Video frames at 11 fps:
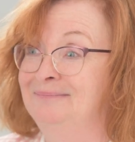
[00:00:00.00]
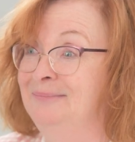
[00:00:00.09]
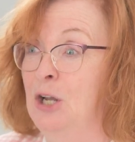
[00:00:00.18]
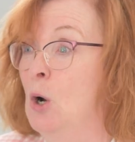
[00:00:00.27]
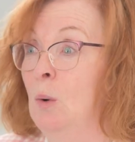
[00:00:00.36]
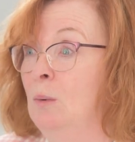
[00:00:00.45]

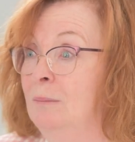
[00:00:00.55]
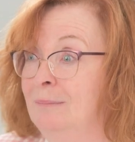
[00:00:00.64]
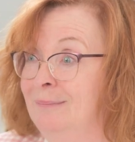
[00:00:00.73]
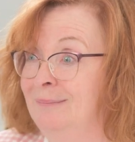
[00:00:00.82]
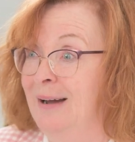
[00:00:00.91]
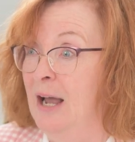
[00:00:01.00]
No,
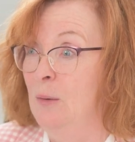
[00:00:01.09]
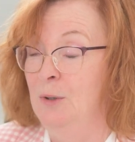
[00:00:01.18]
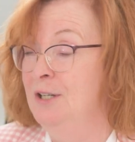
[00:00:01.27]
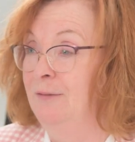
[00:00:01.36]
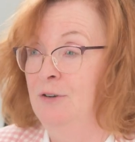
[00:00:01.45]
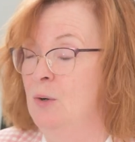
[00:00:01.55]
I
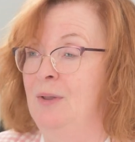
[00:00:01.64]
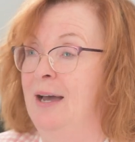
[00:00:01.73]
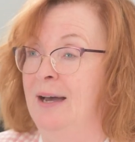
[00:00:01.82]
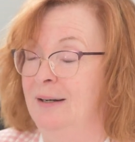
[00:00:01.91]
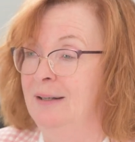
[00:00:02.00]
wouldn't have known that.